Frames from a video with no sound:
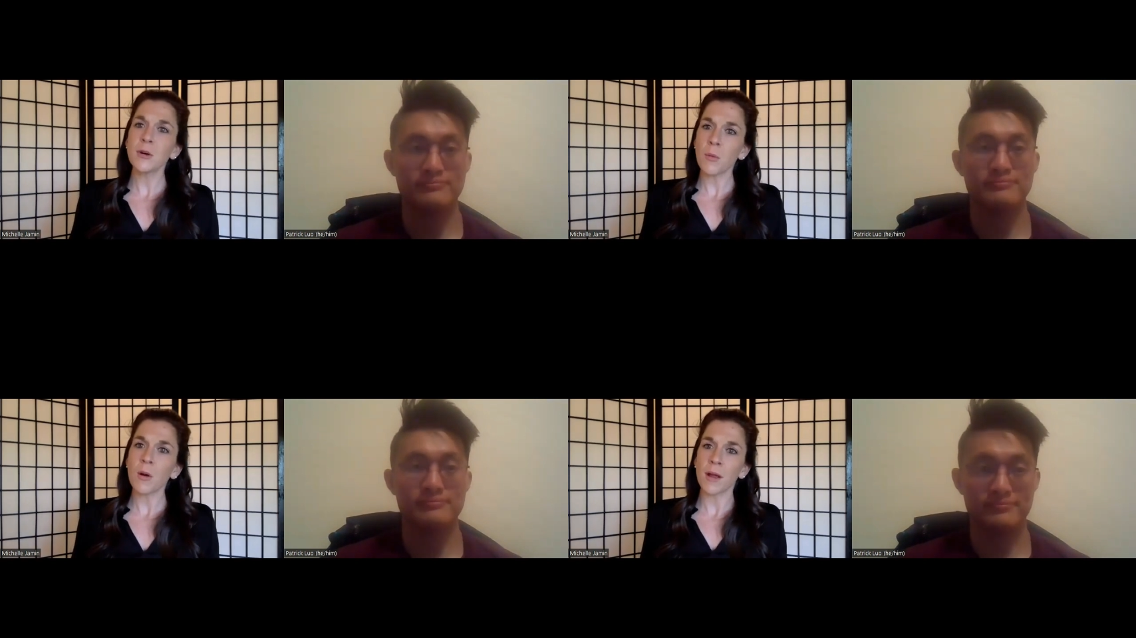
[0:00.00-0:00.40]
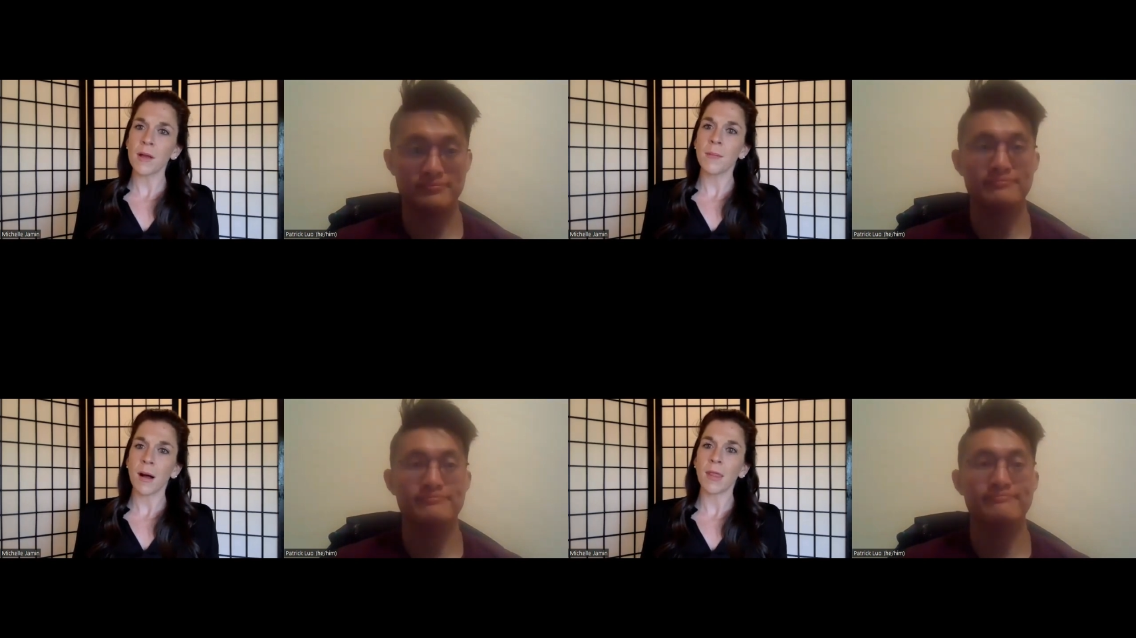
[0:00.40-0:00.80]
Speaker 1: like don't
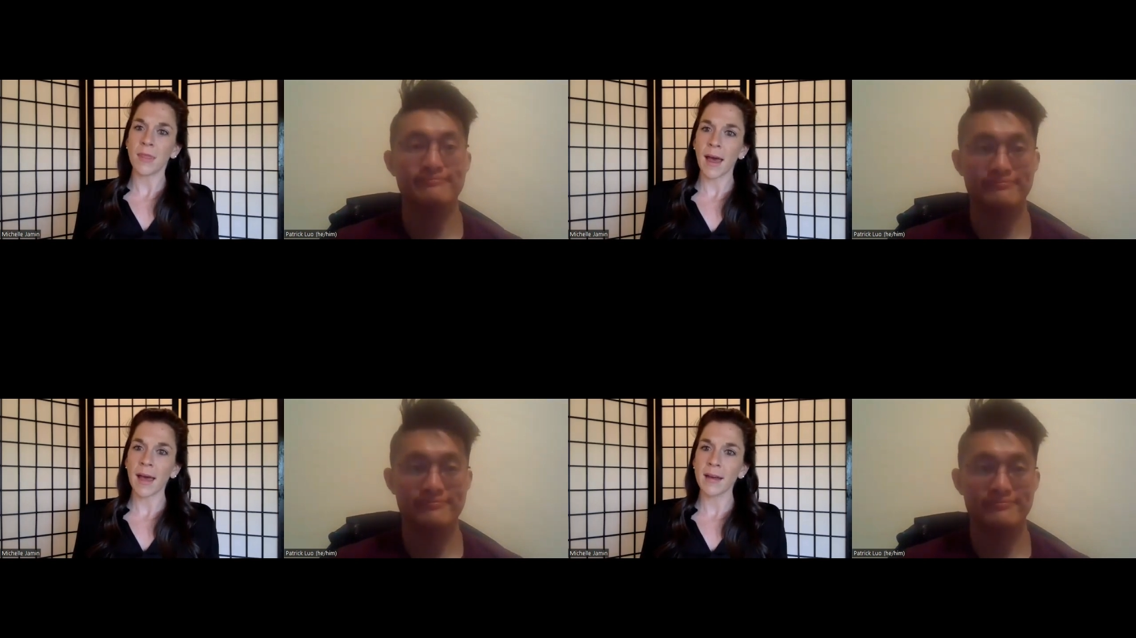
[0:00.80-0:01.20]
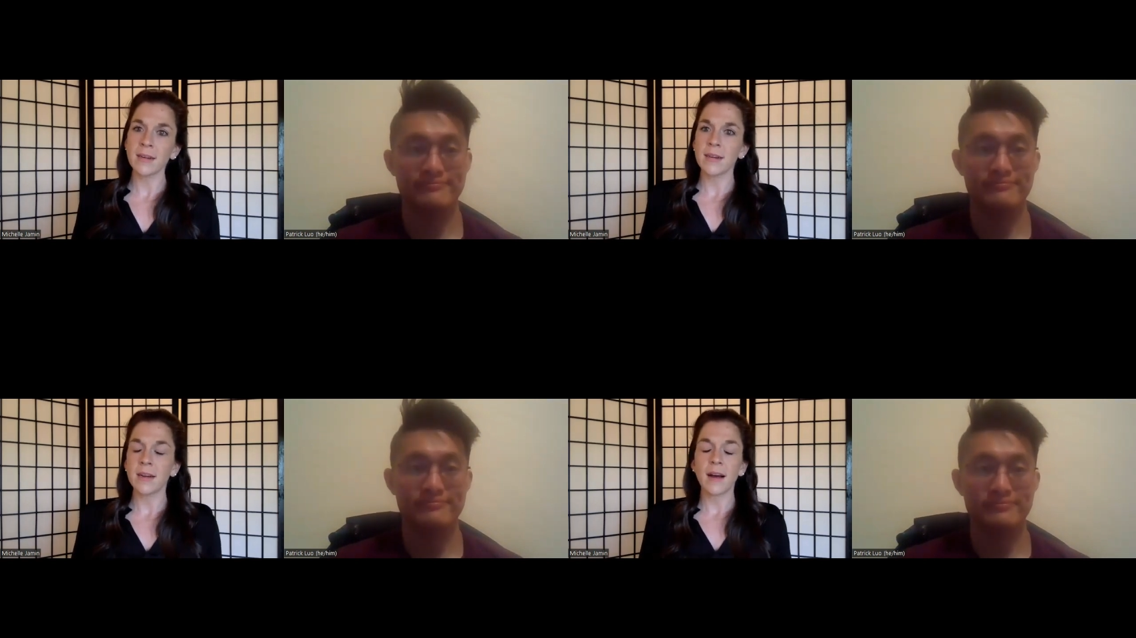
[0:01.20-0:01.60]
worry about that
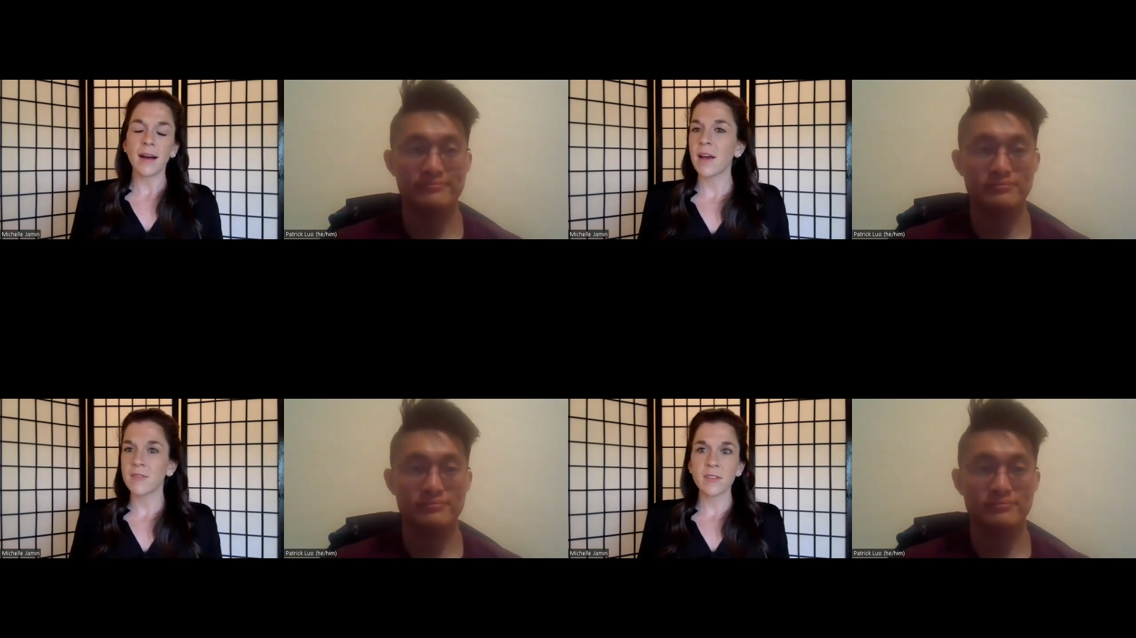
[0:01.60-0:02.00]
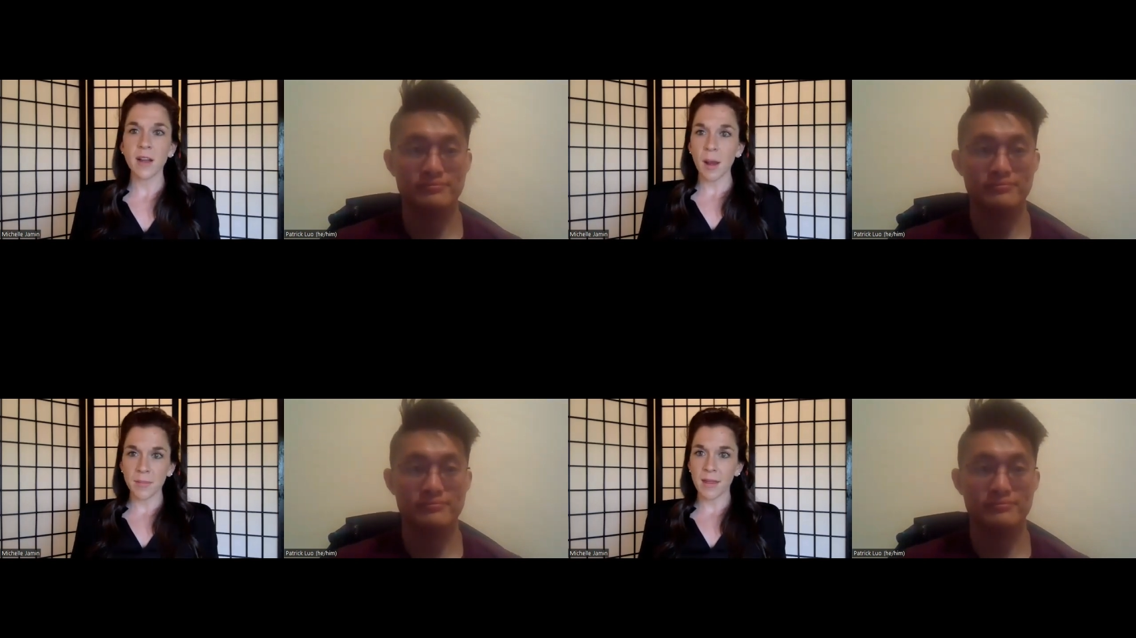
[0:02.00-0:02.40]
i've
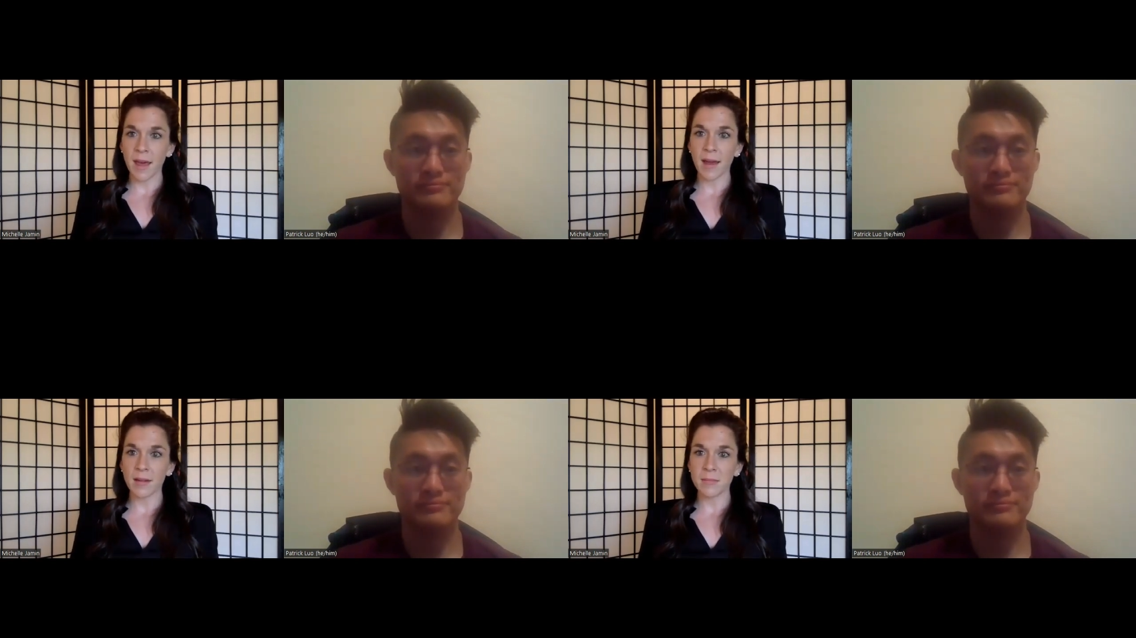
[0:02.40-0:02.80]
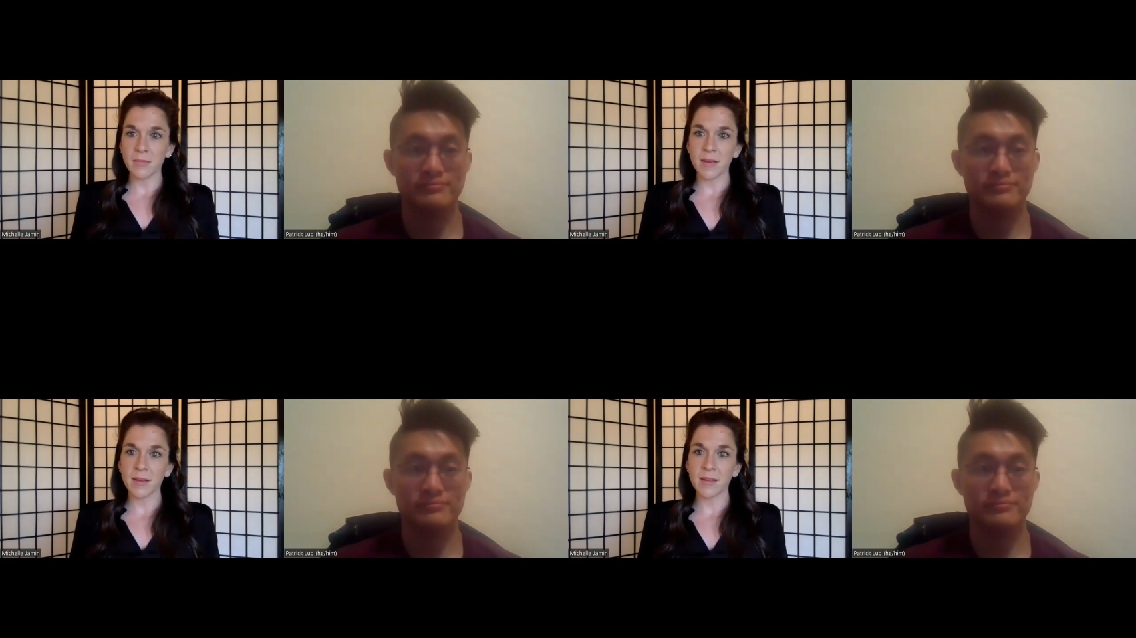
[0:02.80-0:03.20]
stopped that
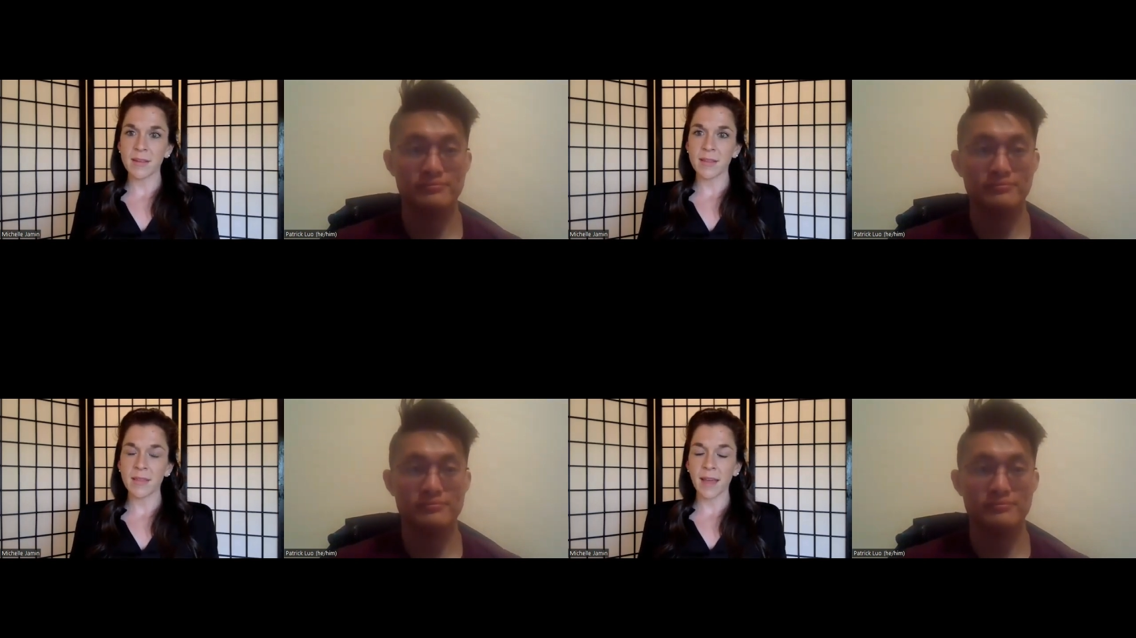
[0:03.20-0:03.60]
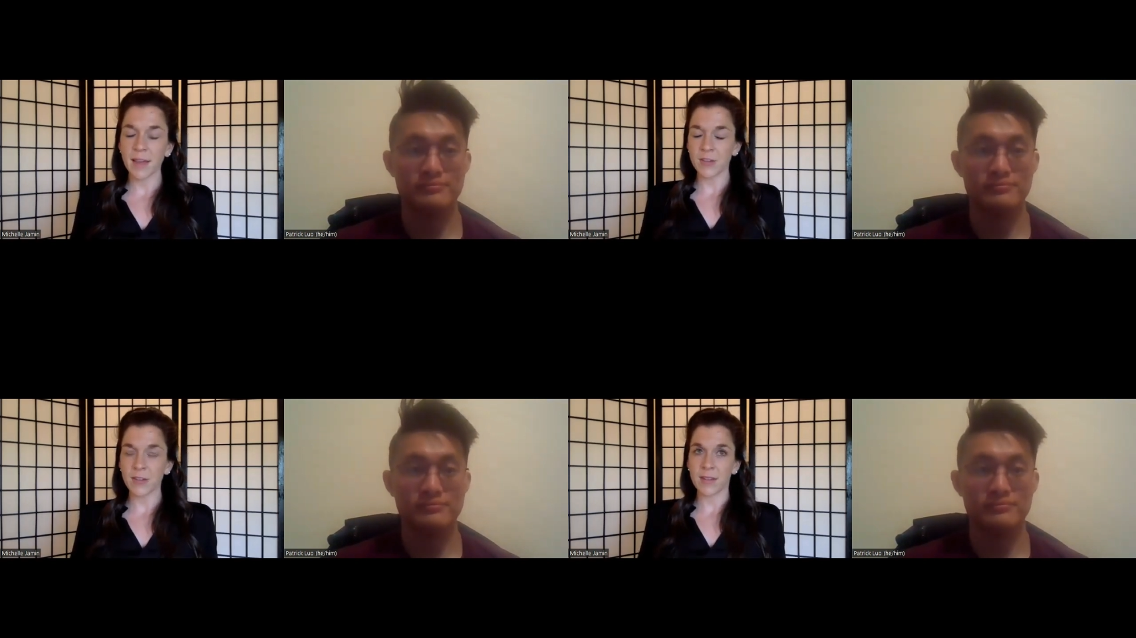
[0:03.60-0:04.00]
because that